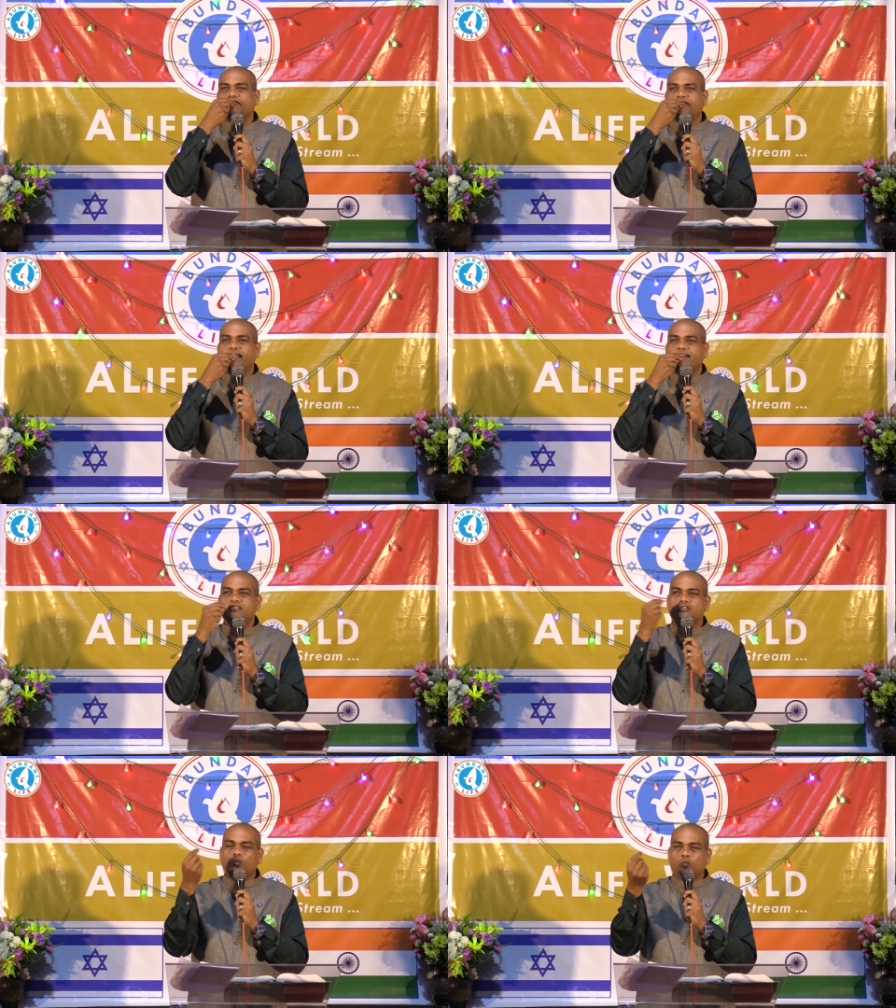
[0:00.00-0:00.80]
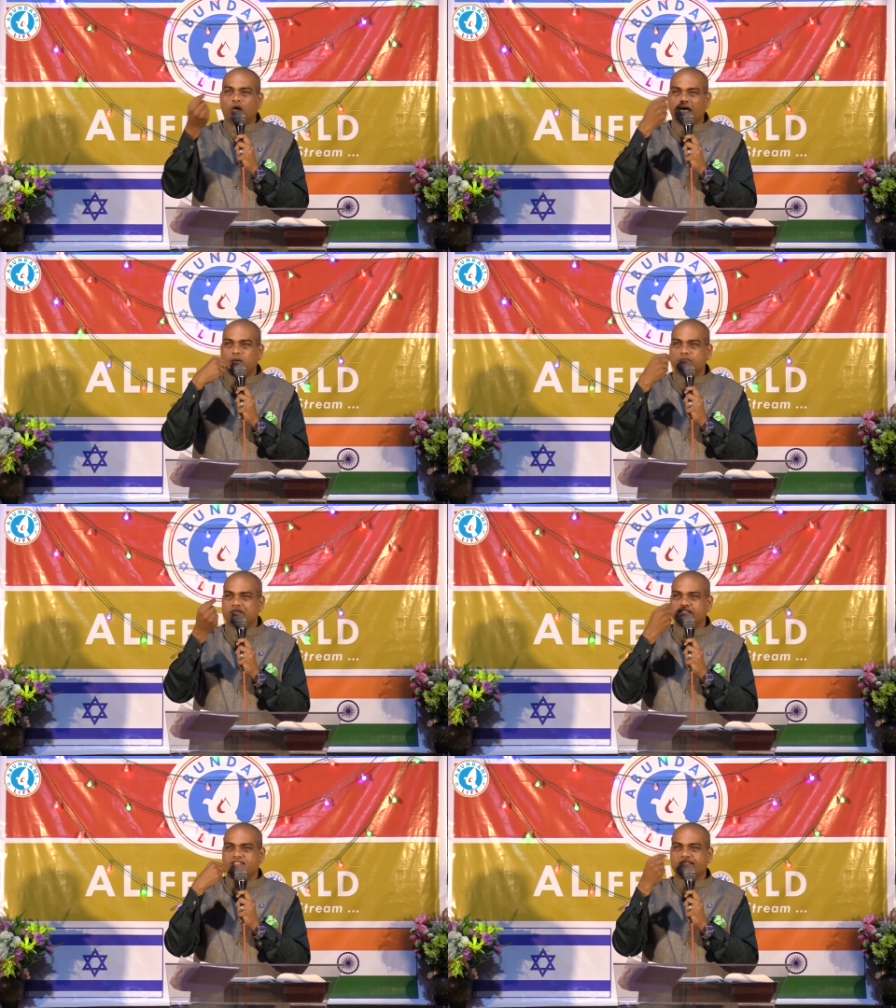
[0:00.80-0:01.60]
feeds
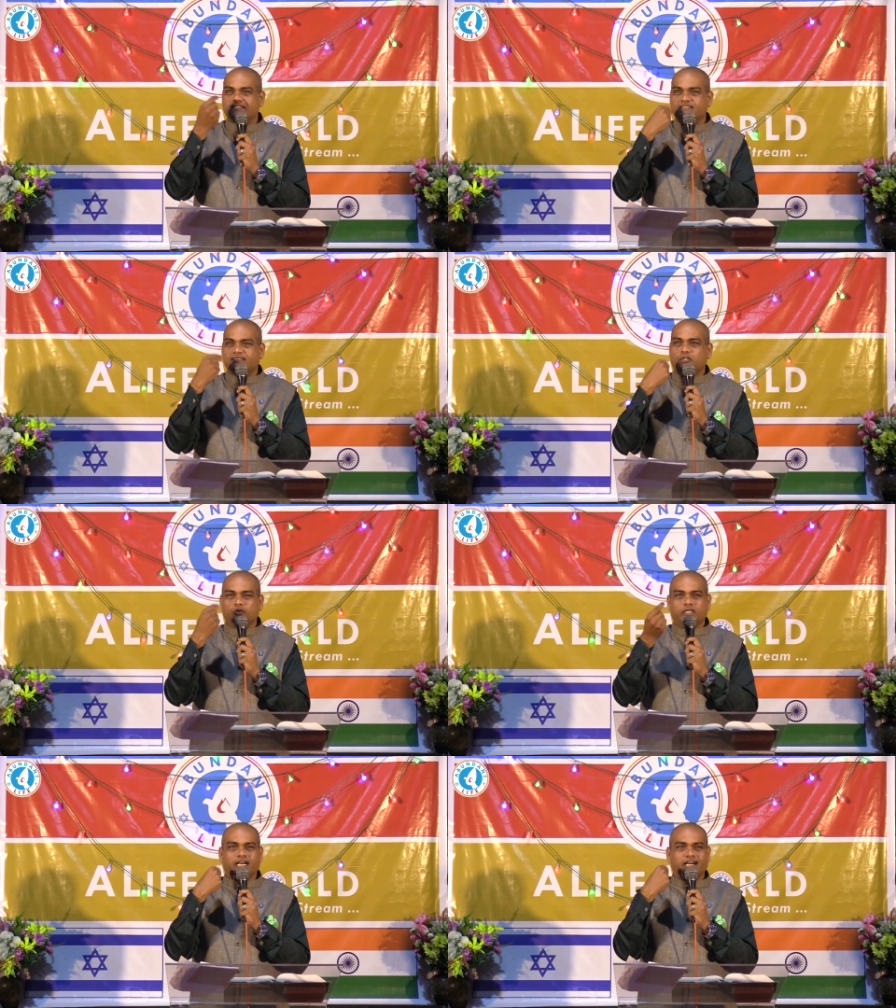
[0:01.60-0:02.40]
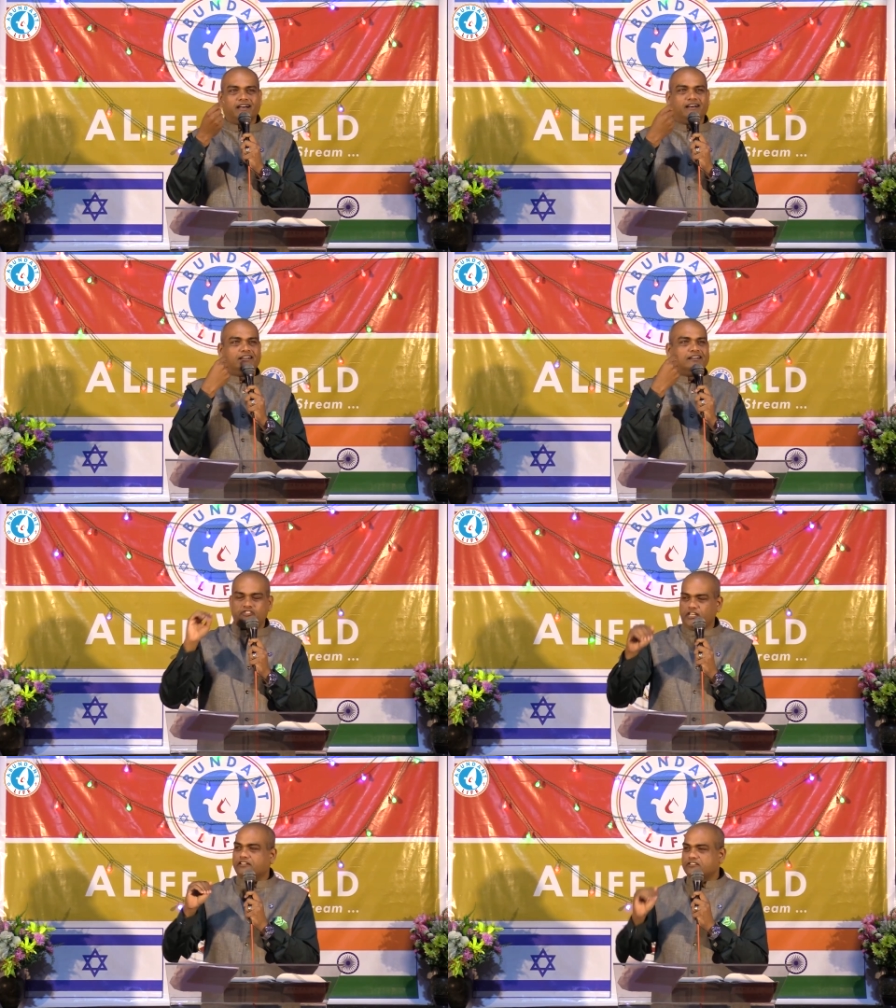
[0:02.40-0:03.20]
worms to the
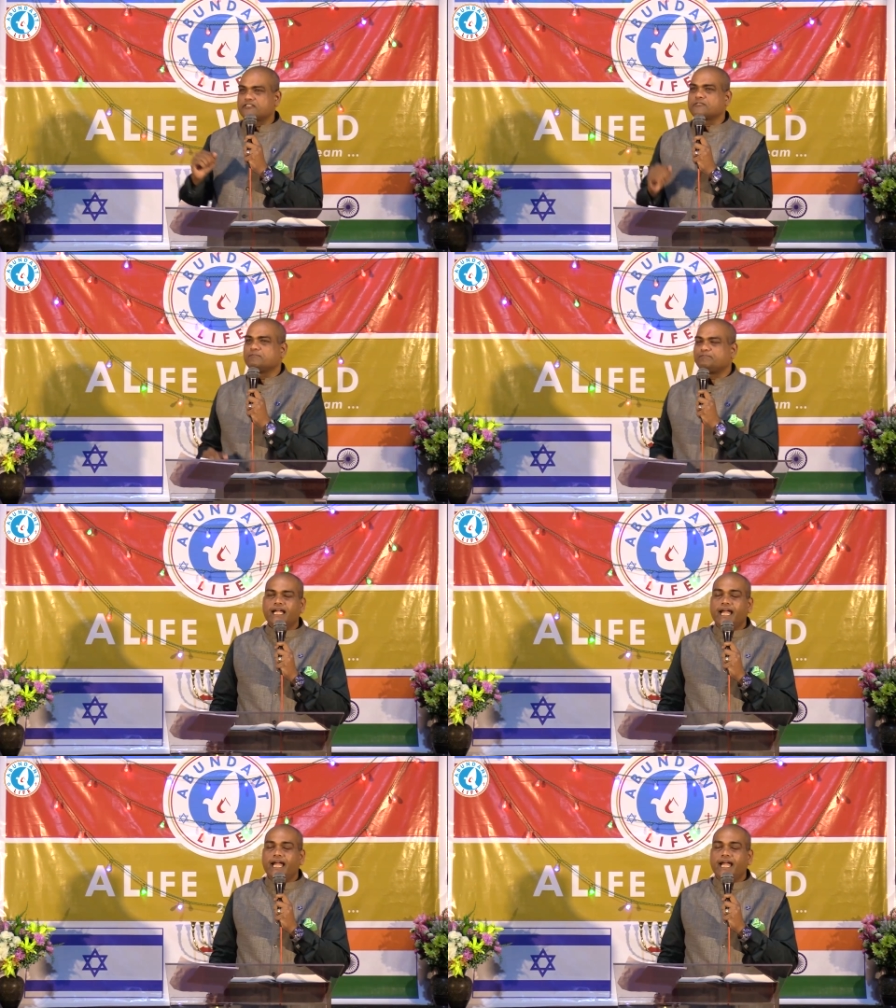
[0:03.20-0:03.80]
chicks.